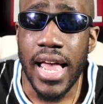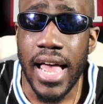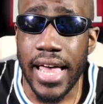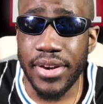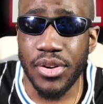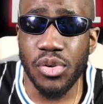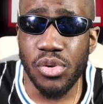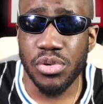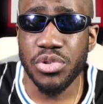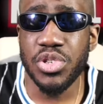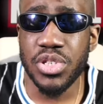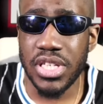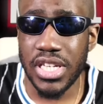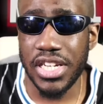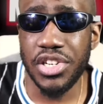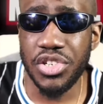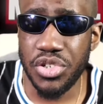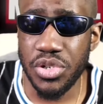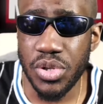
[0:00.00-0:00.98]
and also, the
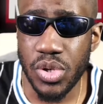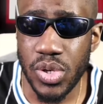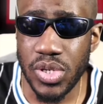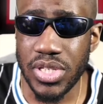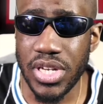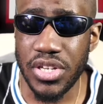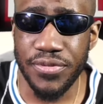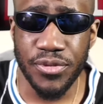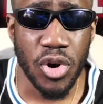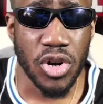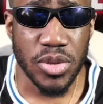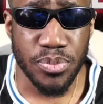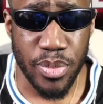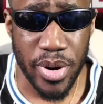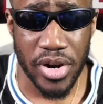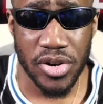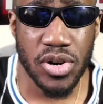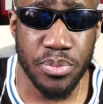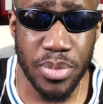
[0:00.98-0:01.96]
issue though is that you've got
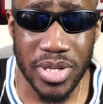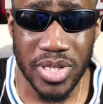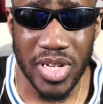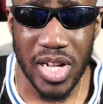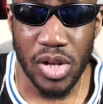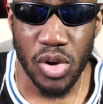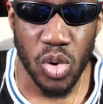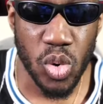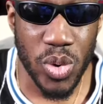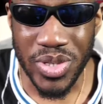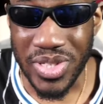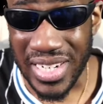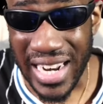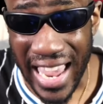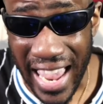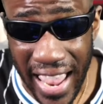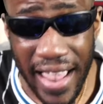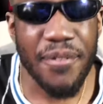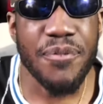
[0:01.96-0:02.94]
Pedro Pascal, who is in
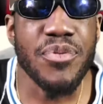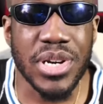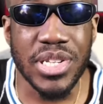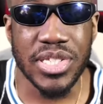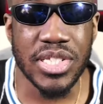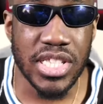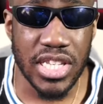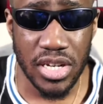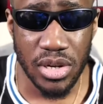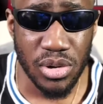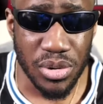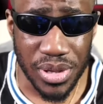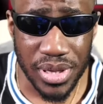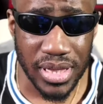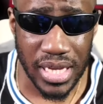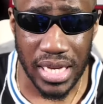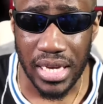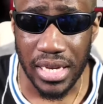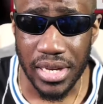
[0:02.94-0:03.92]
every single
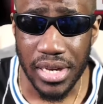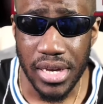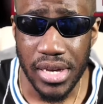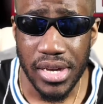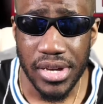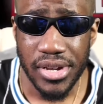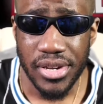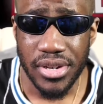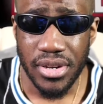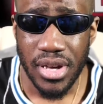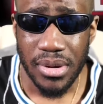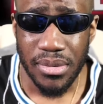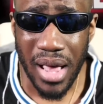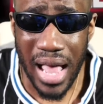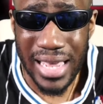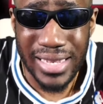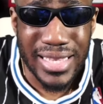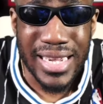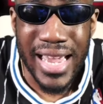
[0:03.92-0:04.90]
thing.
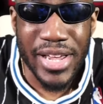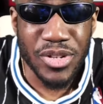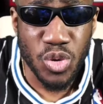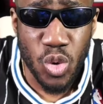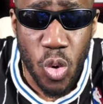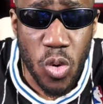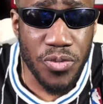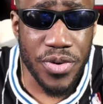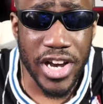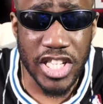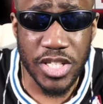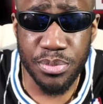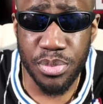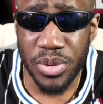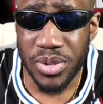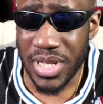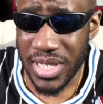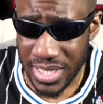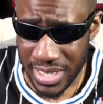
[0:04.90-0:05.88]
And the guy's
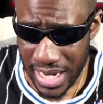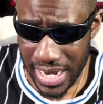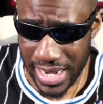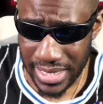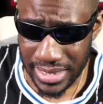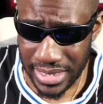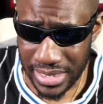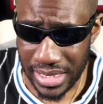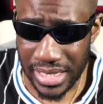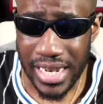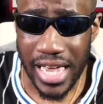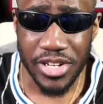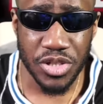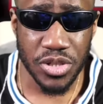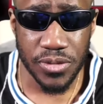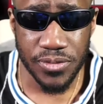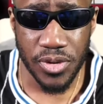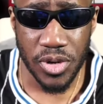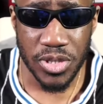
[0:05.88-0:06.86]
overexposed. This guy is in Last
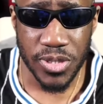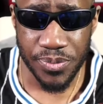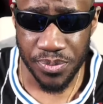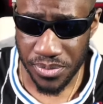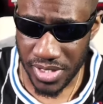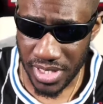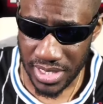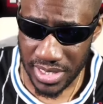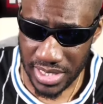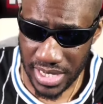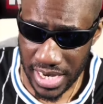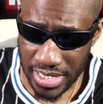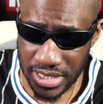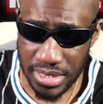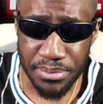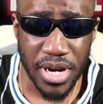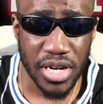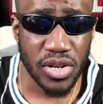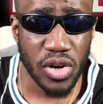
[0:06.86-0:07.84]
of Us. This guy's the
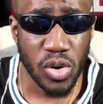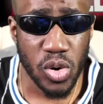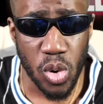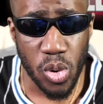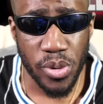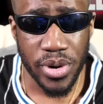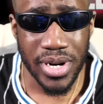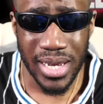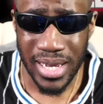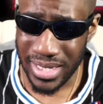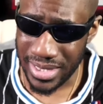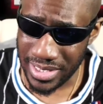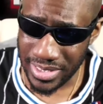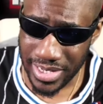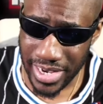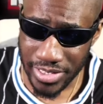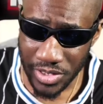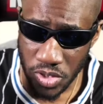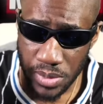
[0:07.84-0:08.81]
Mandalorian. This
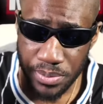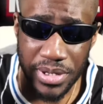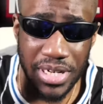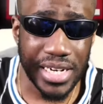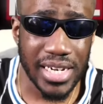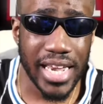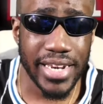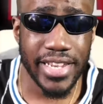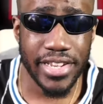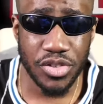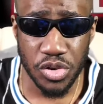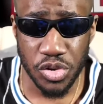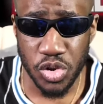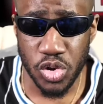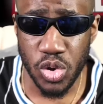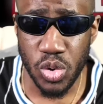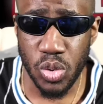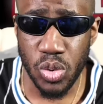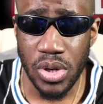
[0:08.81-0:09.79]
guy's going to be in Gladiator
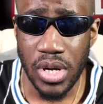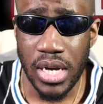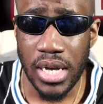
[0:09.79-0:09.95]
2.